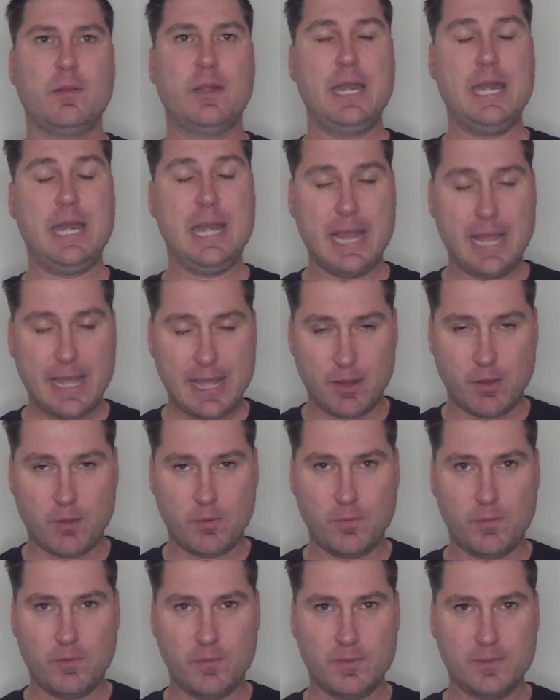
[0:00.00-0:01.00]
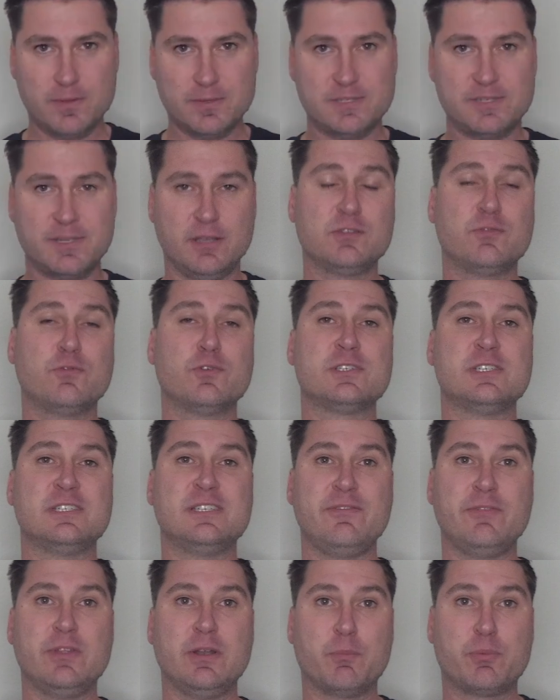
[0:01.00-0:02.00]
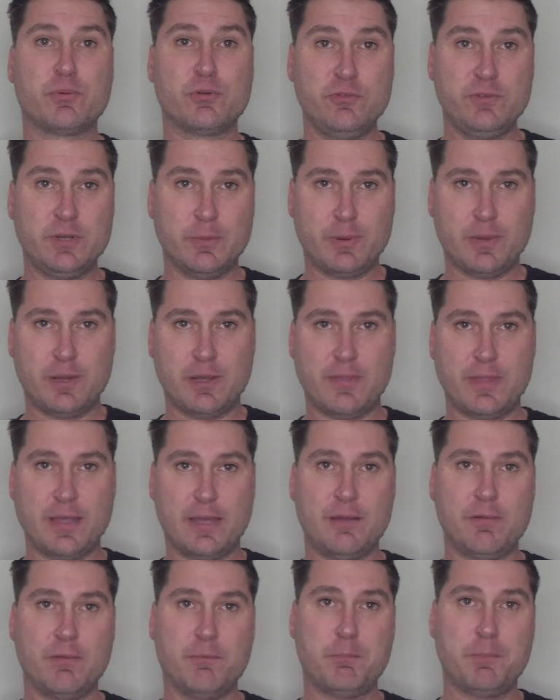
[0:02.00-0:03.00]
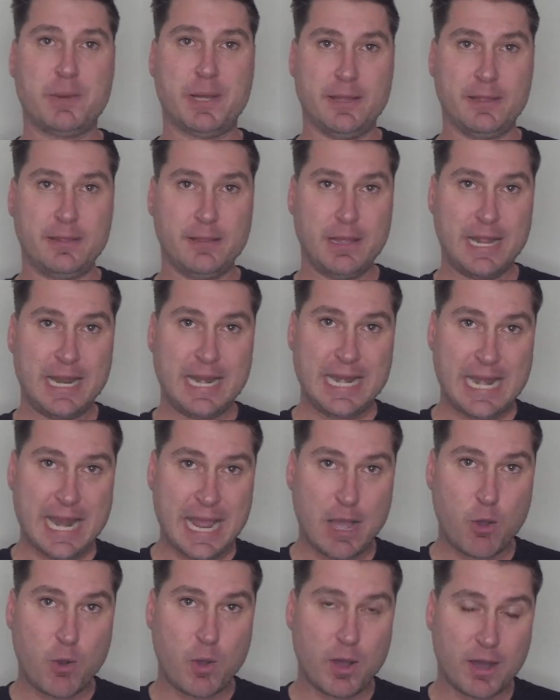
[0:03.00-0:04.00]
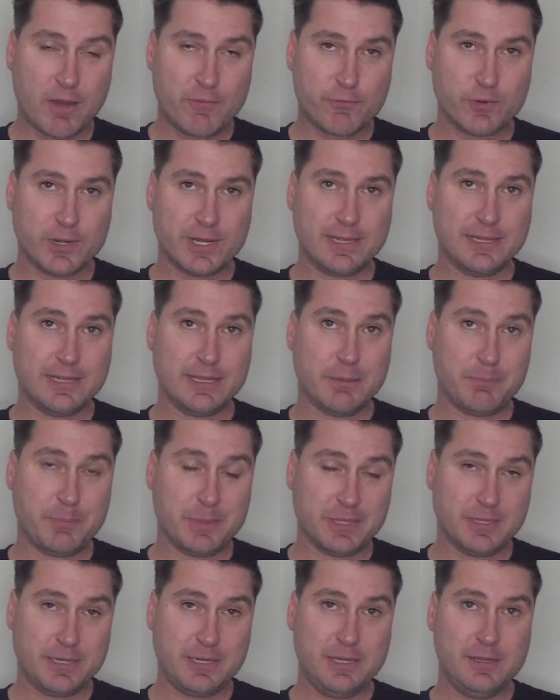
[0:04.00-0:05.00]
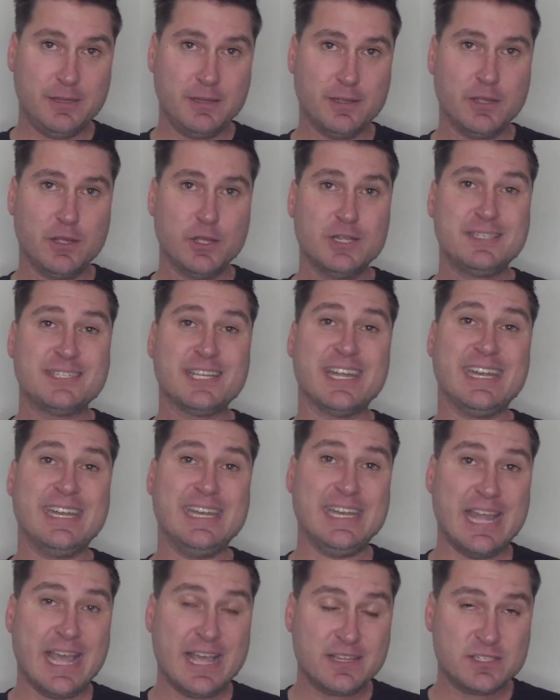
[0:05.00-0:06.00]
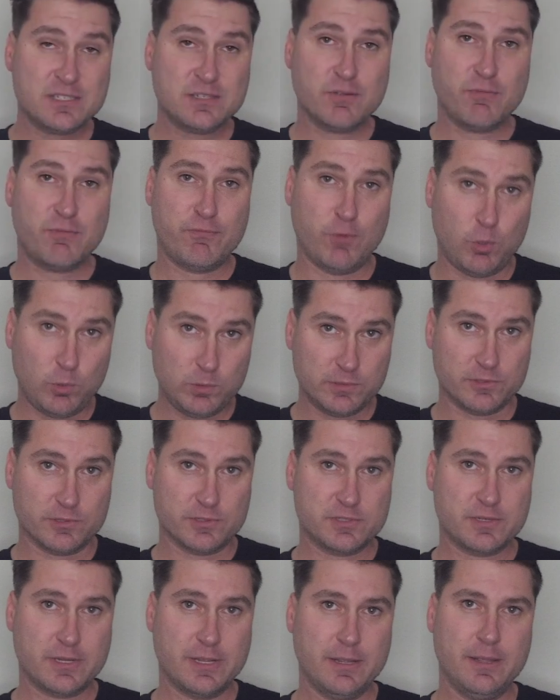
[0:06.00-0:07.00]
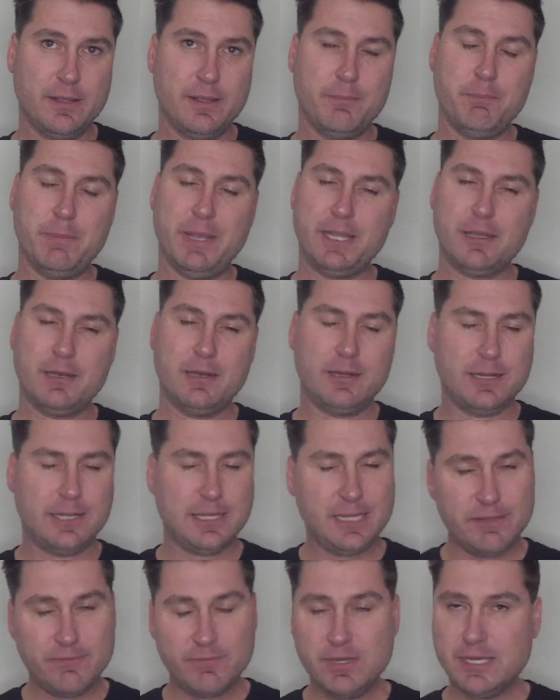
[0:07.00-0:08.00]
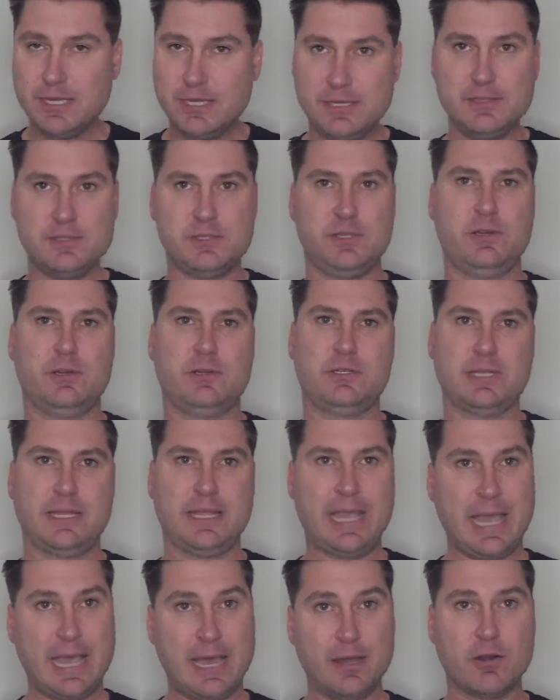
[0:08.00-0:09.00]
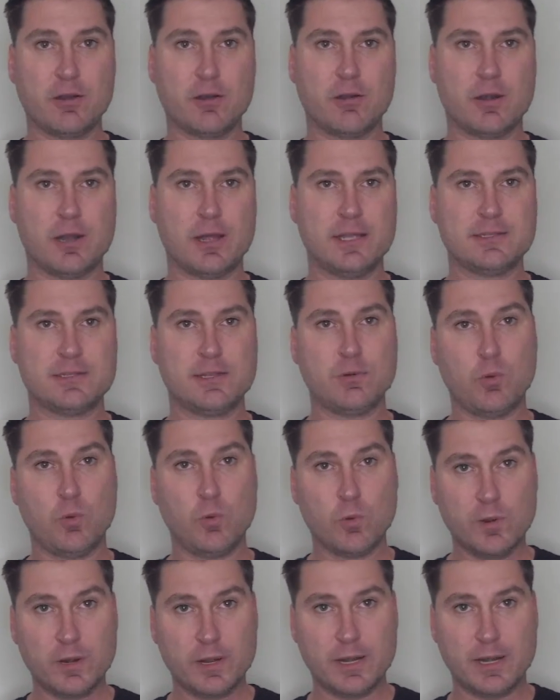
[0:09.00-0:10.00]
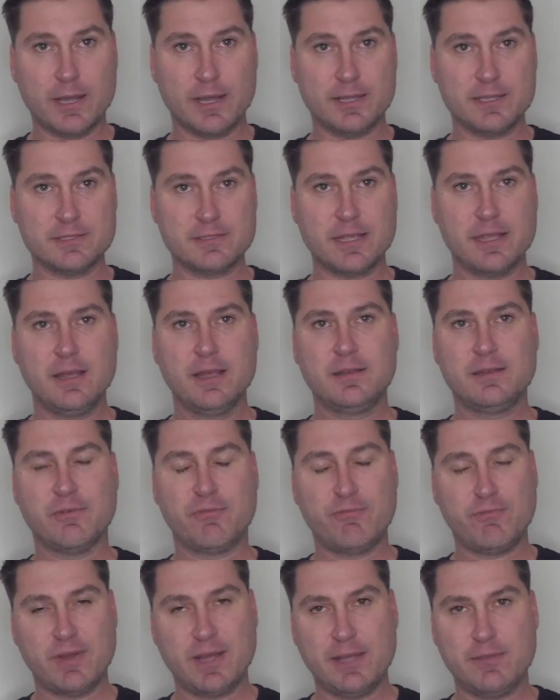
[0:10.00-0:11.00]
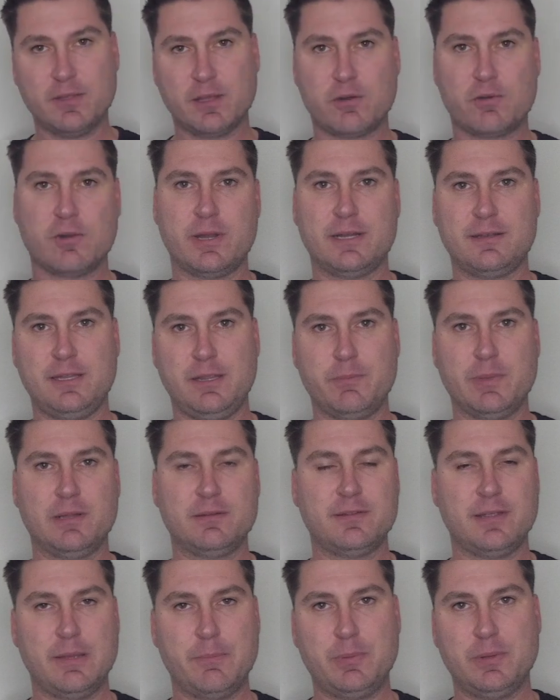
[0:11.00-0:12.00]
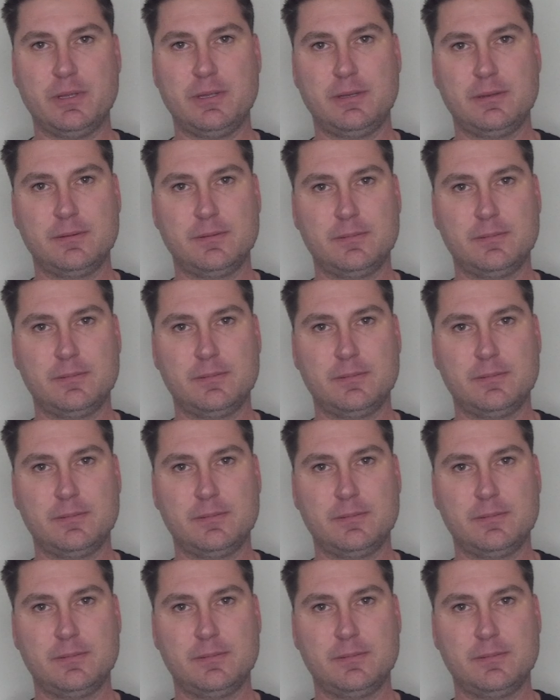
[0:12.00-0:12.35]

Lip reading: Now, Salesforce has even improved upon that by now offering the ability to nest folders, making it even easier to categorize and organize to find the correct email template.